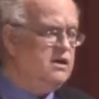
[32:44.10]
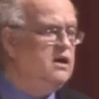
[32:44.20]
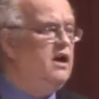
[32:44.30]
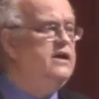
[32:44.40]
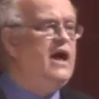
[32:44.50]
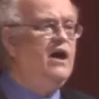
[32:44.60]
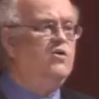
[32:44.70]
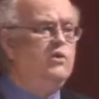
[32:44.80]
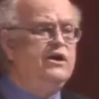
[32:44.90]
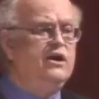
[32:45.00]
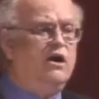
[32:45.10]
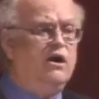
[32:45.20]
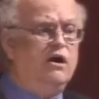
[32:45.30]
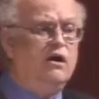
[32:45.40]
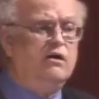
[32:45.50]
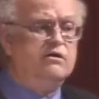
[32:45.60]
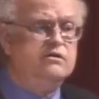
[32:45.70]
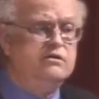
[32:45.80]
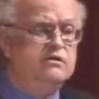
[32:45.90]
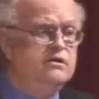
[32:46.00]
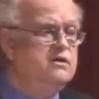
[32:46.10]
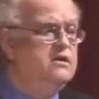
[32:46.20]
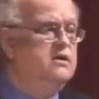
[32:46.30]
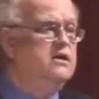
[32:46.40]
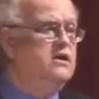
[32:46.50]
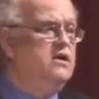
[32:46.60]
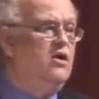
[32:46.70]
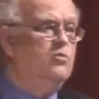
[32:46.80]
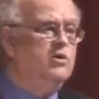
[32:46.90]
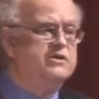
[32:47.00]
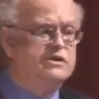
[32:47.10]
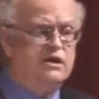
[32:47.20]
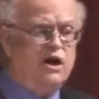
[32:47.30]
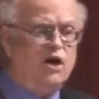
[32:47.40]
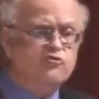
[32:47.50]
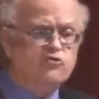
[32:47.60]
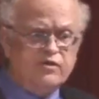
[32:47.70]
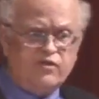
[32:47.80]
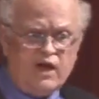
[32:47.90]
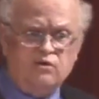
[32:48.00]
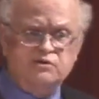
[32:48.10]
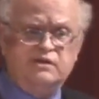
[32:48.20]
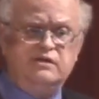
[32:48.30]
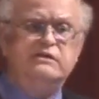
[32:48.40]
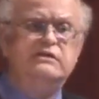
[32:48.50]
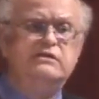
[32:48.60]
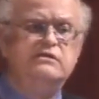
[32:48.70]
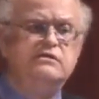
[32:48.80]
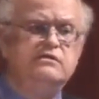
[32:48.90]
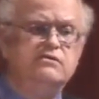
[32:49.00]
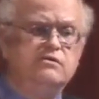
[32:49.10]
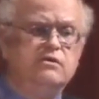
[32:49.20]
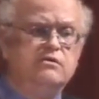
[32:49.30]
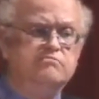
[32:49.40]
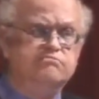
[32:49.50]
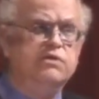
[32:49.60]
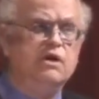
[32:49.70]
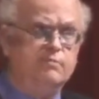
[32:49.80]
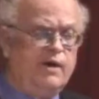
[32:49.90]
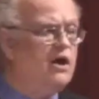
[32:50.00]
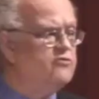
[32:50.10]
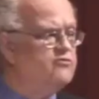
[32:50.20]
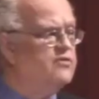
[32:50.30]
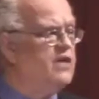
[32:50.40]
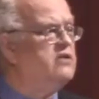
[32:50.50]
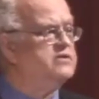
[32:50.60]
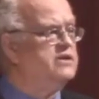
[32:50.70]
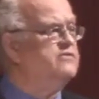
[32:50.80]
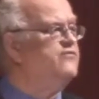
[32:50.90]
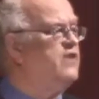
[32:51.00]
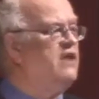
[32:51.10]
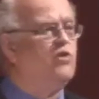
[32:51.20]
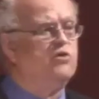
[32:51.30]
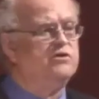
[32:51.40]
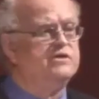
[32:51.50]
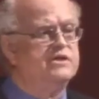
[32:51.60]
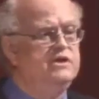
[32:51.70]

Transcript: And now we are almost 100,000 or yeah, about 100,000, five orders